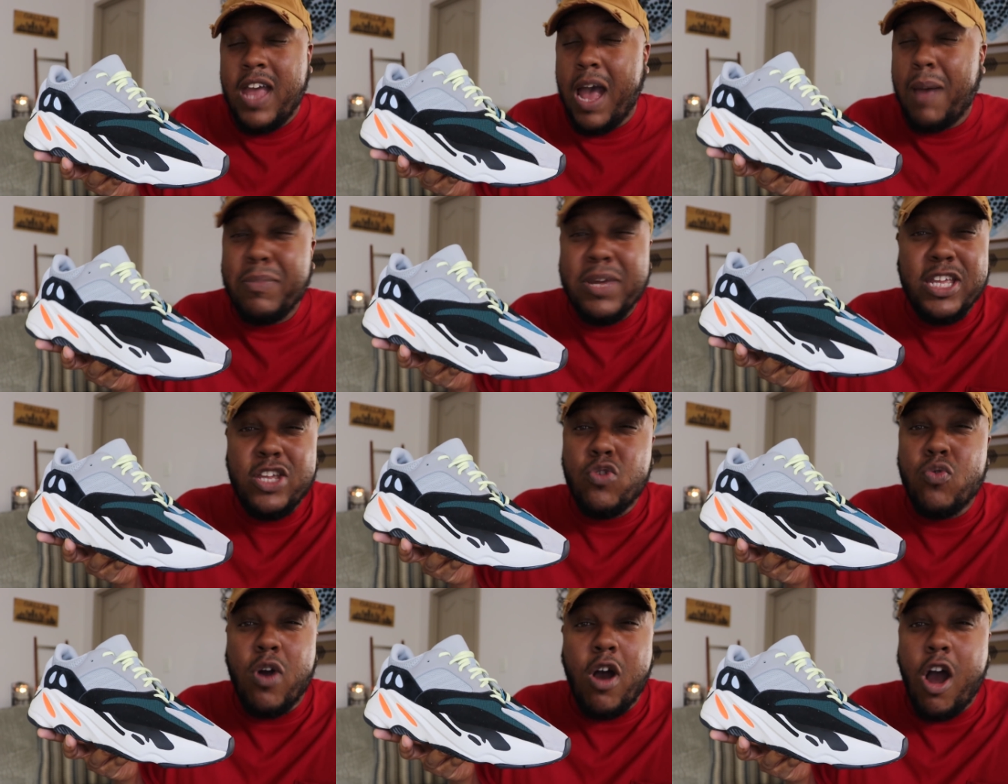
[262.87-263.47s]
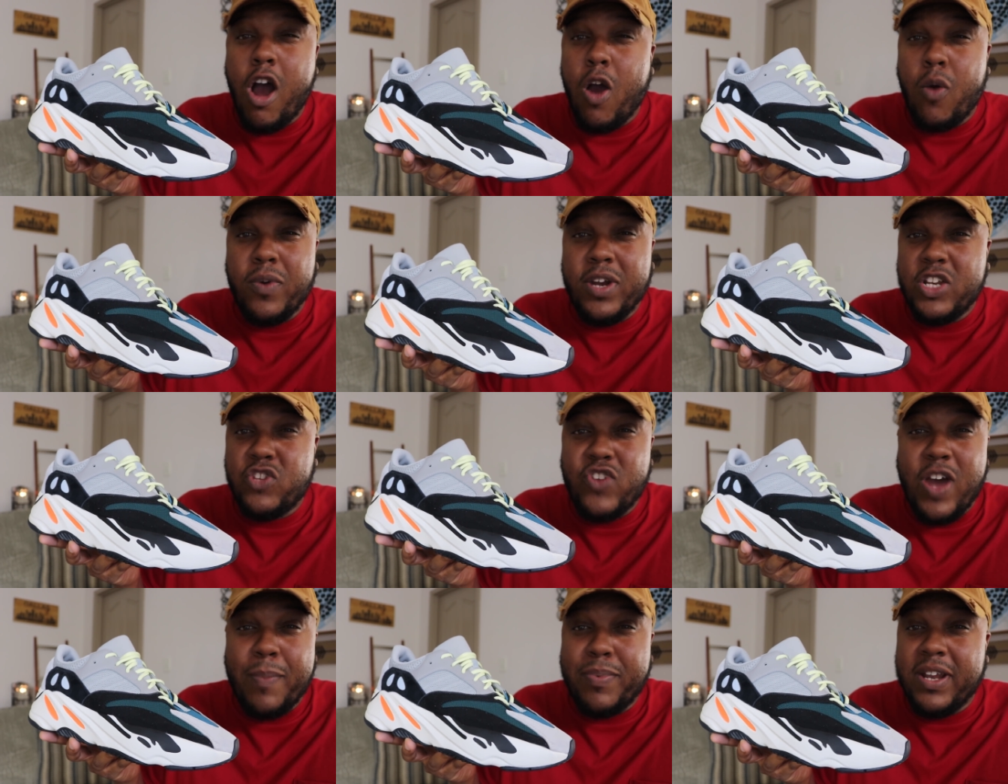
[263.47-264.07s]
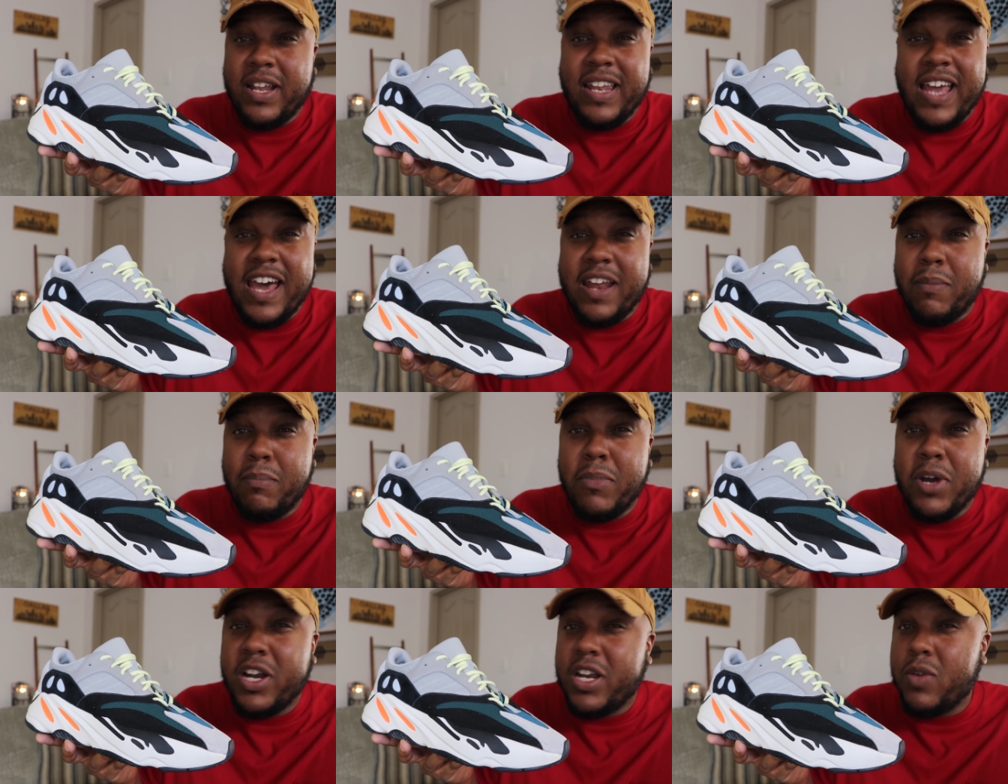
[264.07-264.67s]
I mean, you were already dropping a lot of
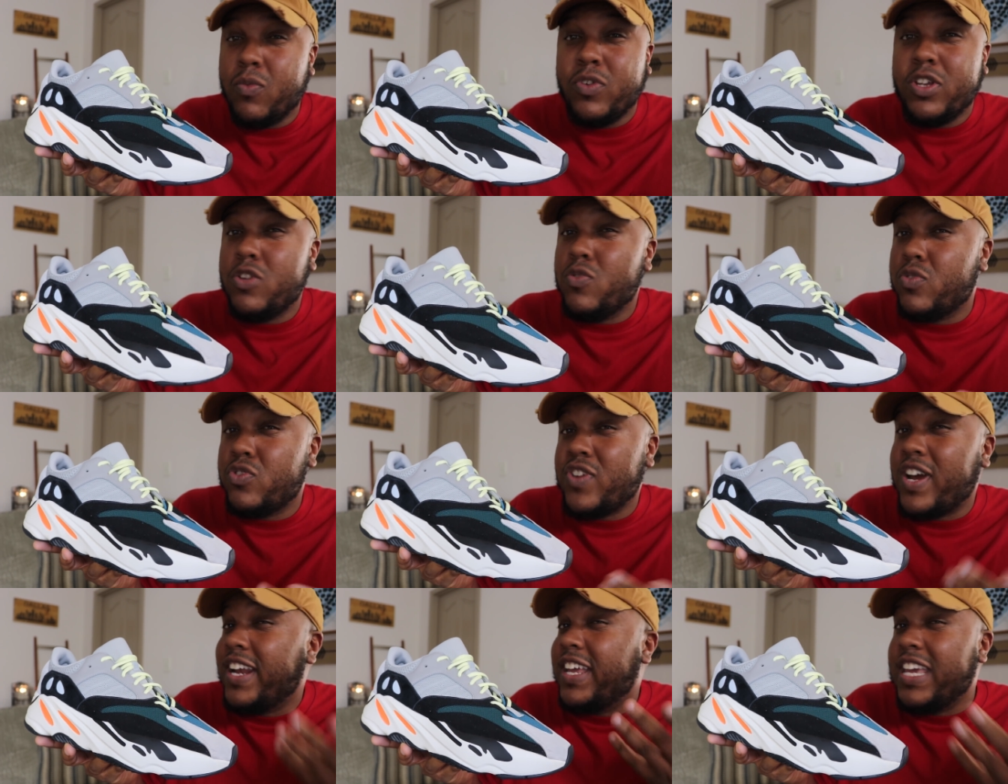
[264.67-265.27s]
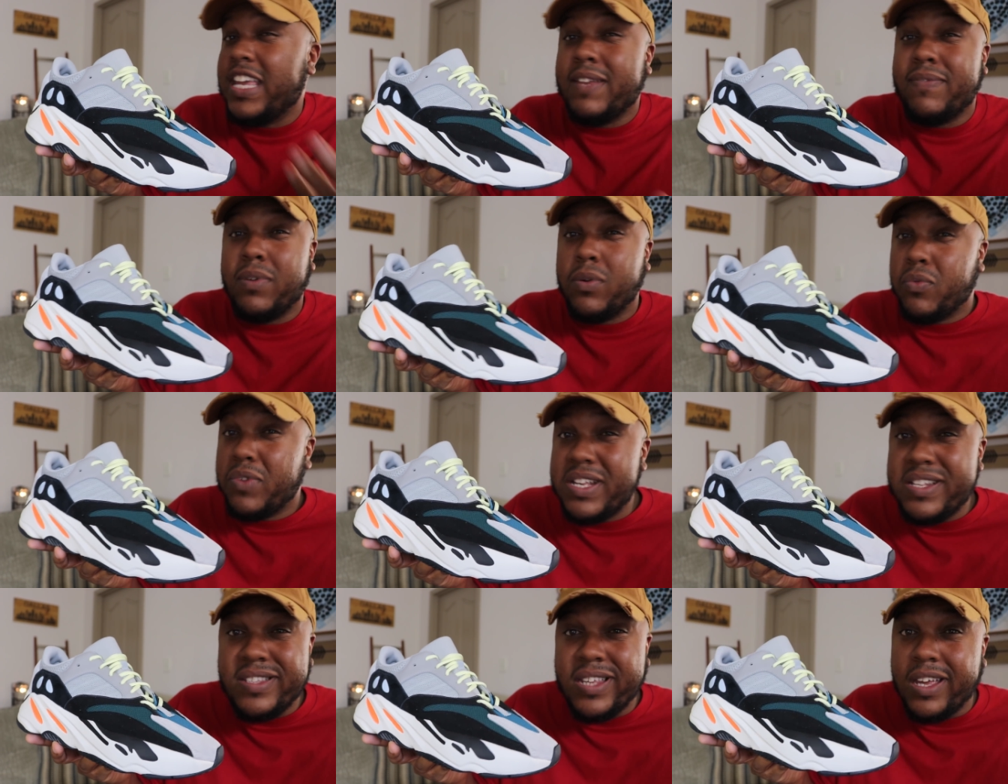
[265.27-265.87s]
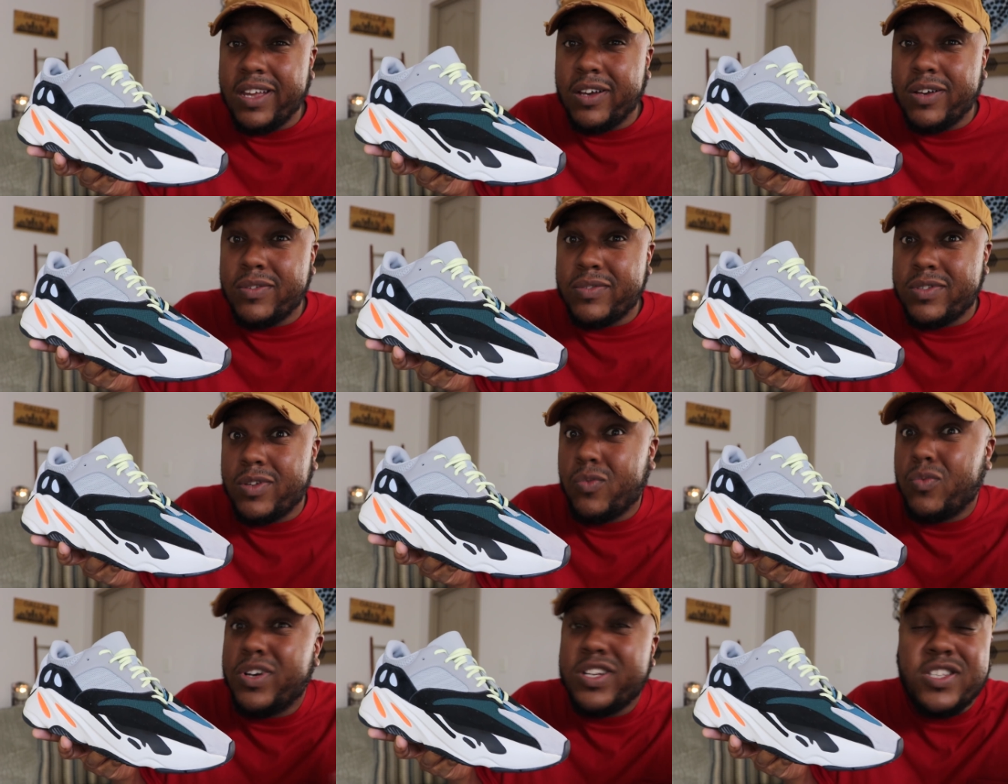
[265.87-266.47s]
money when you were trying to get it for retail,
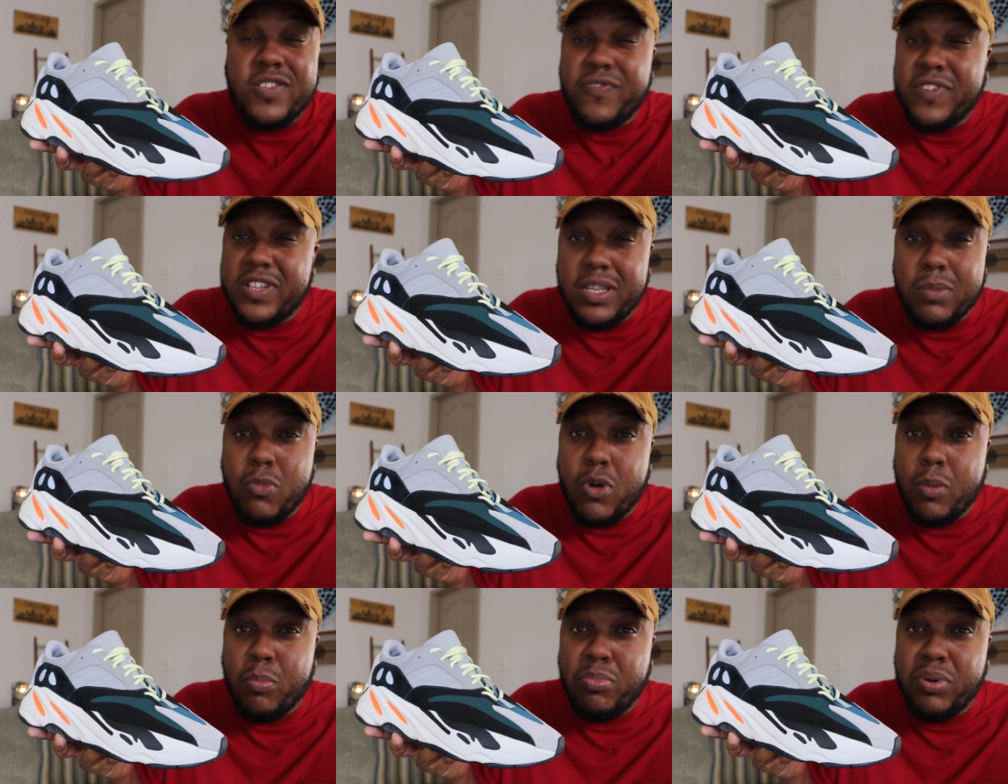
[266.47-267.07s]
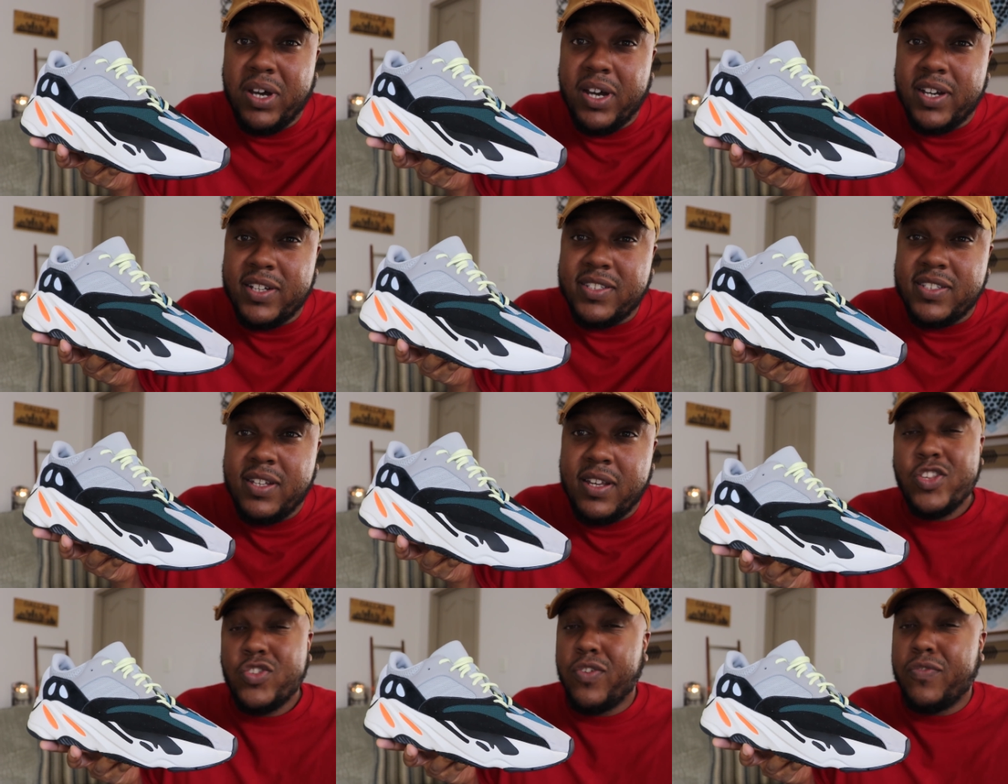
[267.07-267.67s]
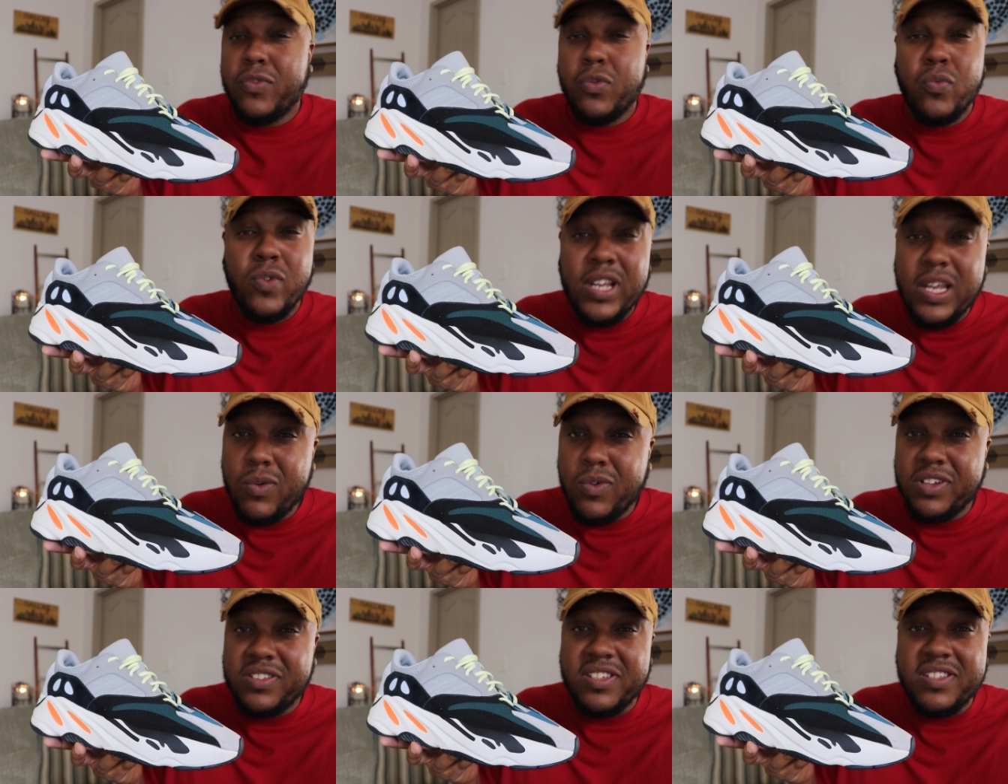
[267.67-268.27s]
so what's fifty more bucks? So if you really
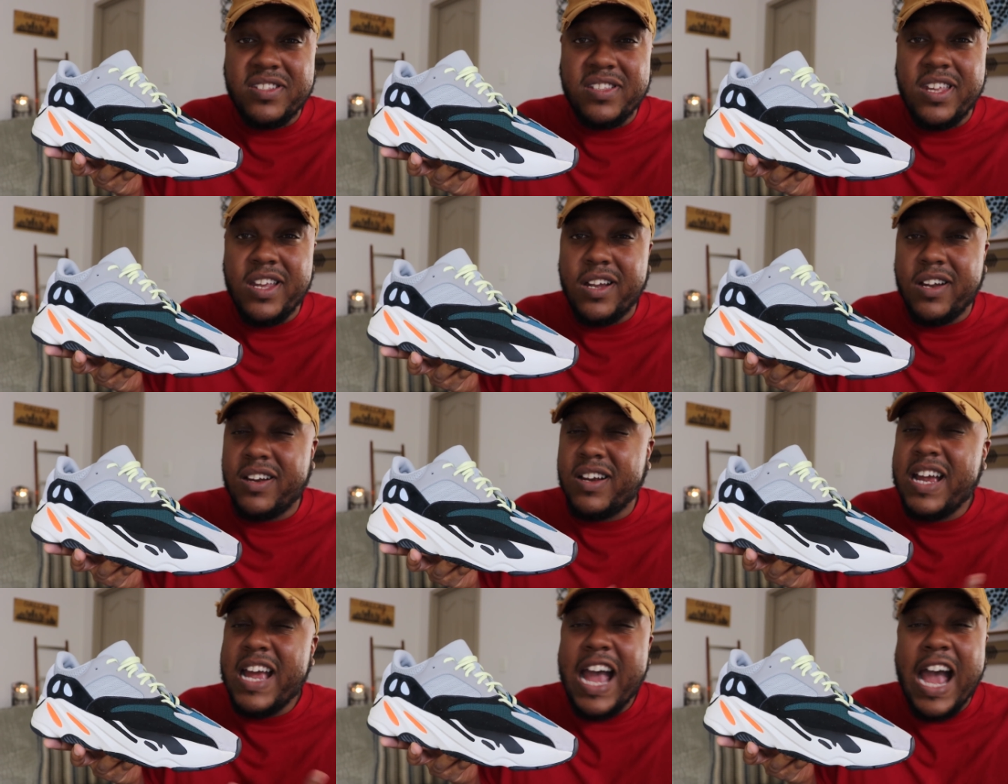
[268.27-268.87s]
want this sneaker,